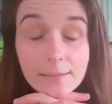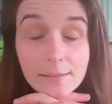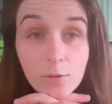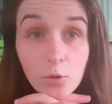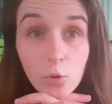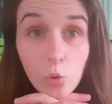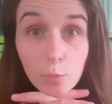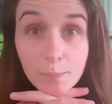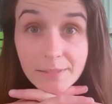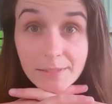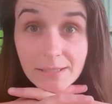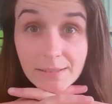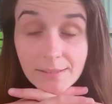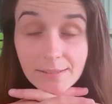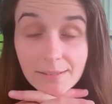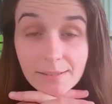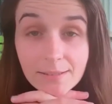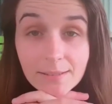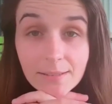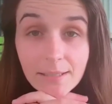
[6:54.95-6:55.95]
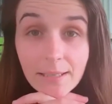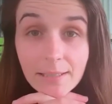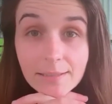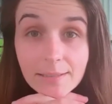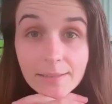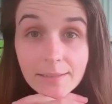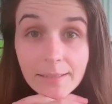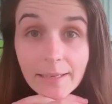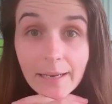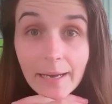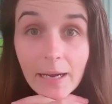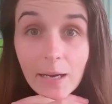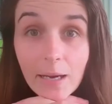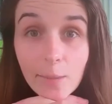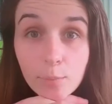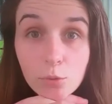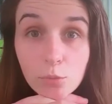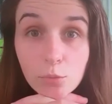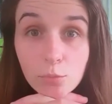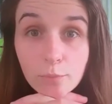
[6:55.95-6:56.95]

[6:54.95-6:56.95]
corpses in the carpool.